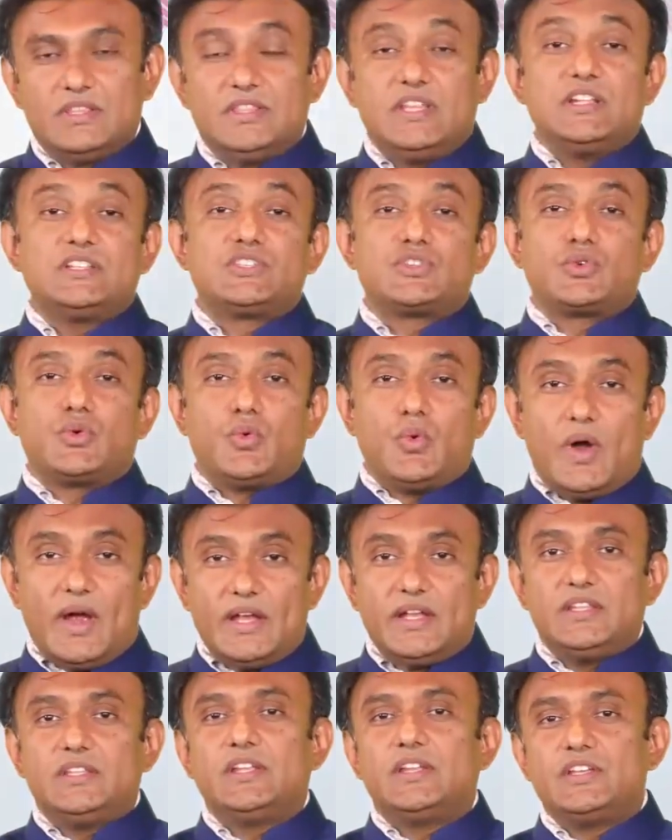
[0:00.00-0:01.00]
That's
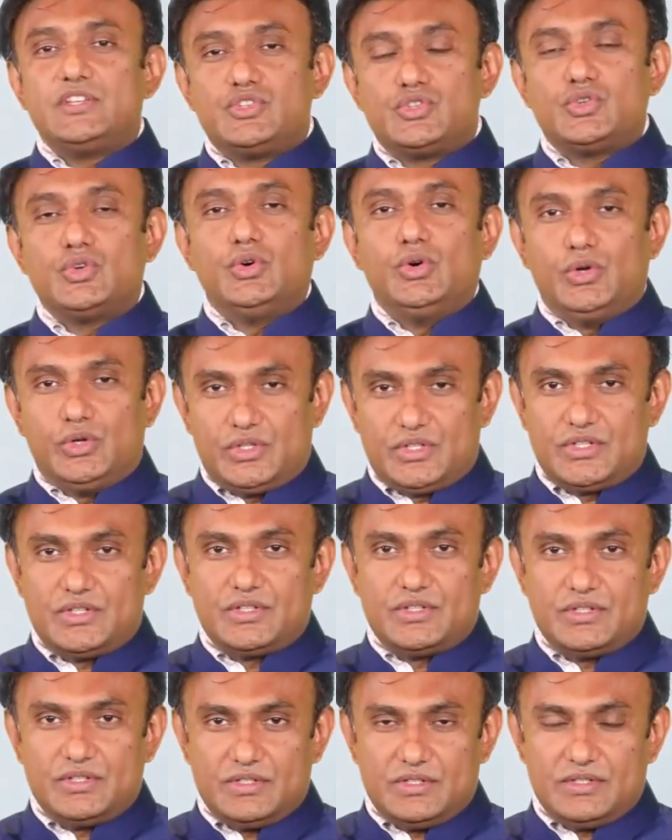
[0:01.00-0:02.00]
quite the
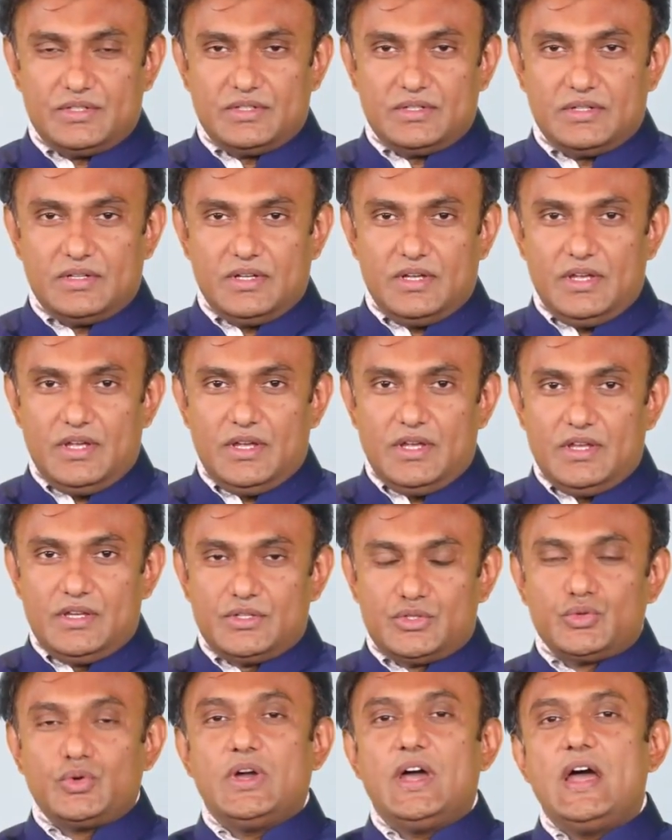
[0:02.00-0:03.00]
resource
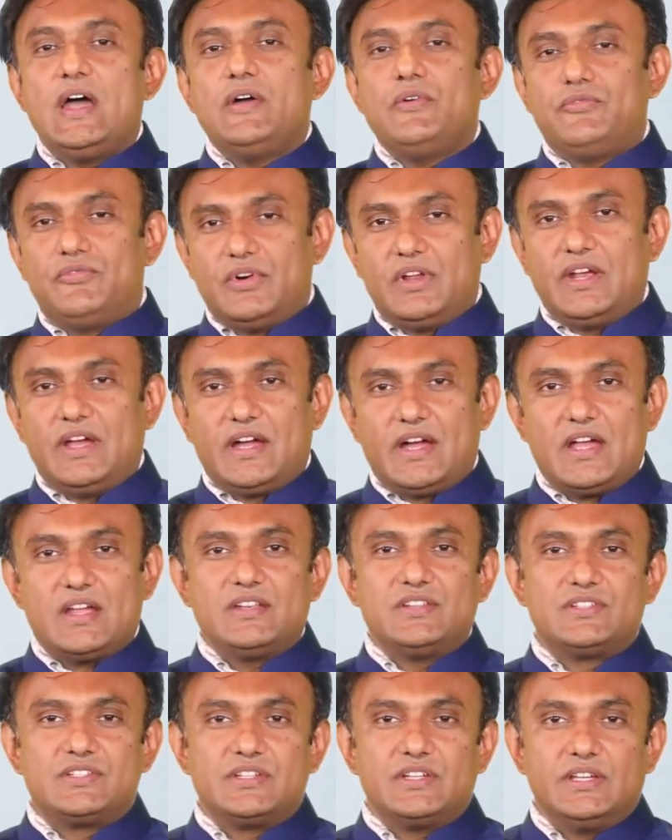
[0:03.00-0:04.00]
to have for a
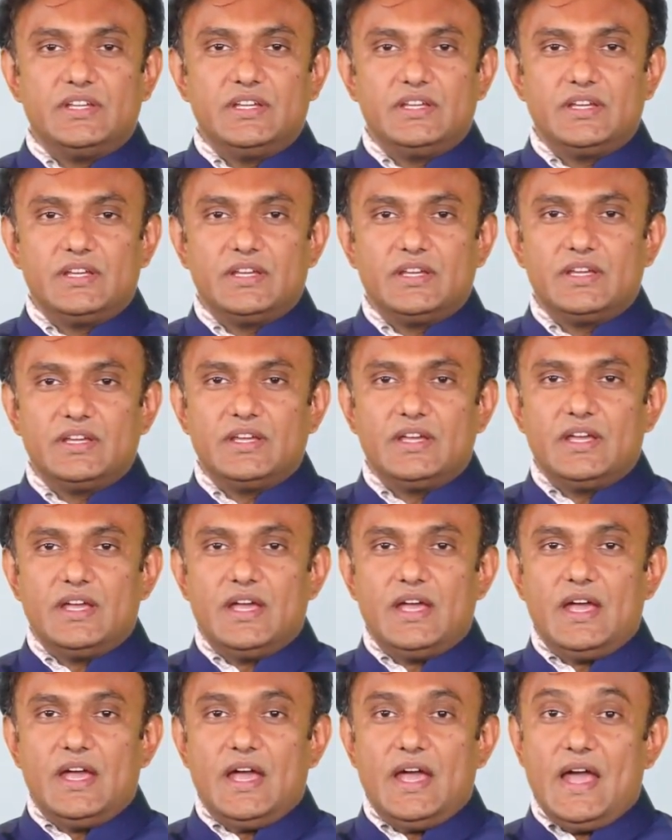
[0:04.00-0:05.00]
country
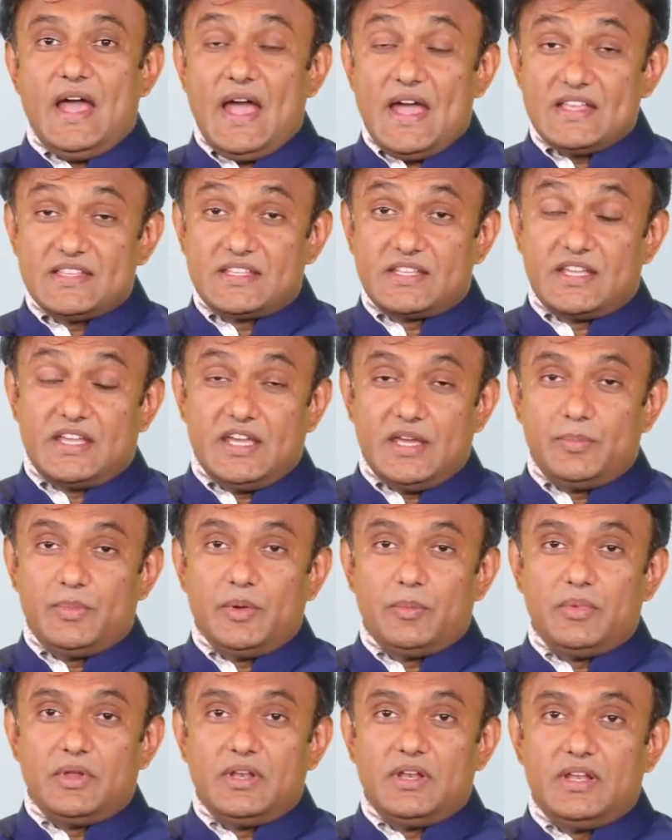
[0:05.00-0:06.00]
as
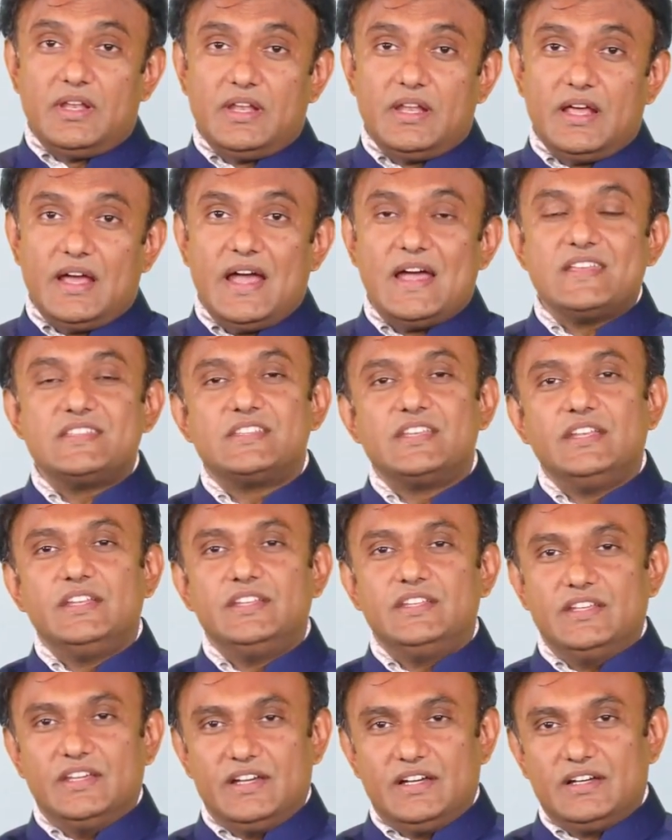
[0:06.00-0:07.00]
capable as
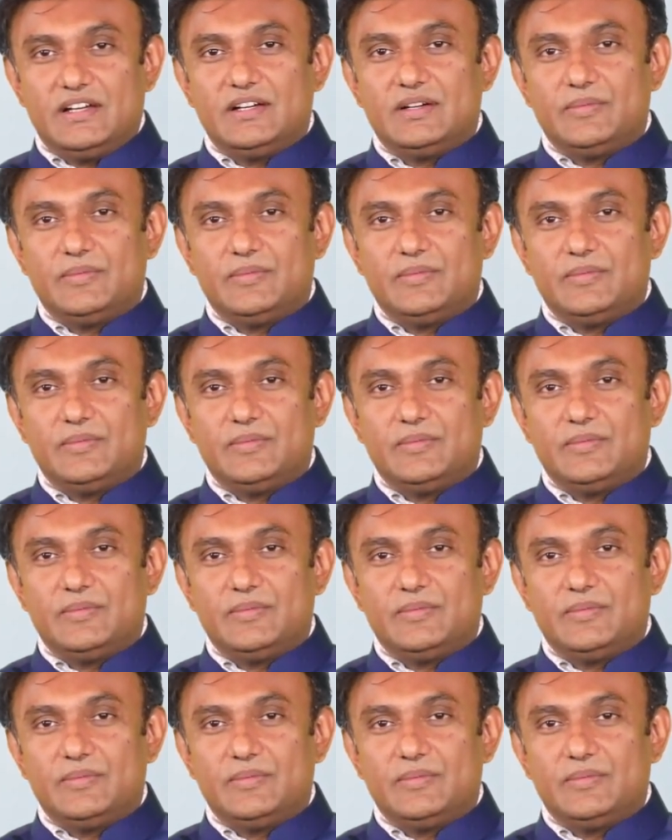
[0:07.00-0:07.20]
India.